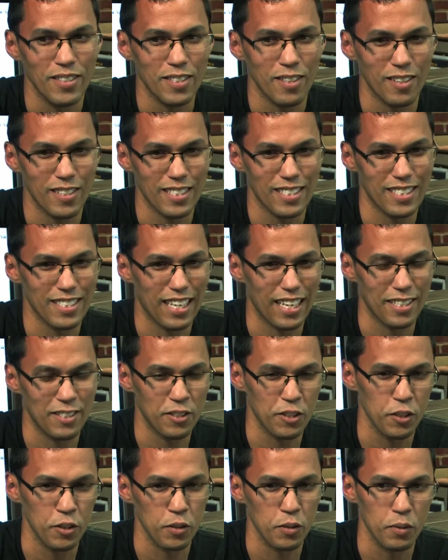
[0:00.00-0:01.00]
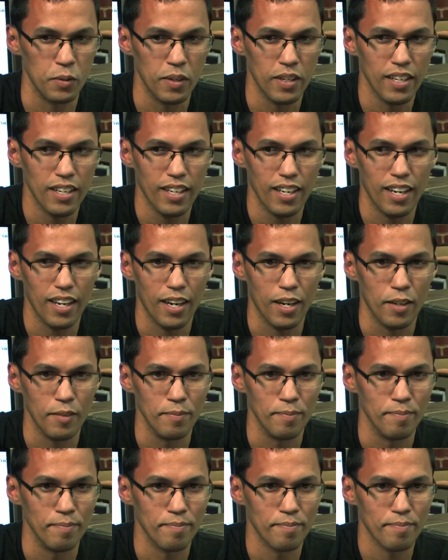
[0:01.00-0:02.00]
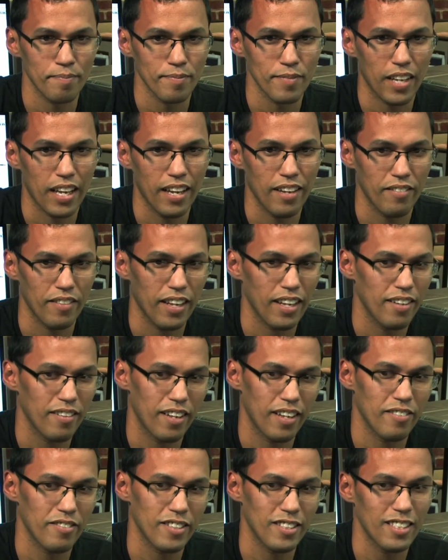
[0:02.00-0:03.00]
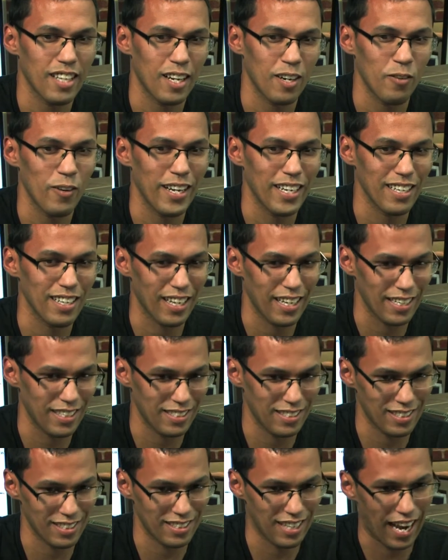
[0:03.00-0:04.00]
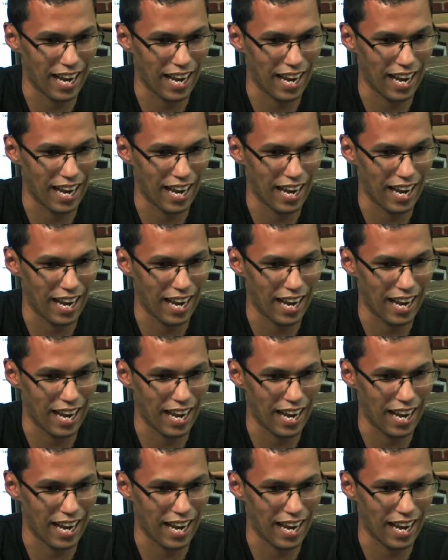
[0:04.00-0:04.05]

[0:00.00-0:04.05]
as long as it's not too... If there's not a way to like just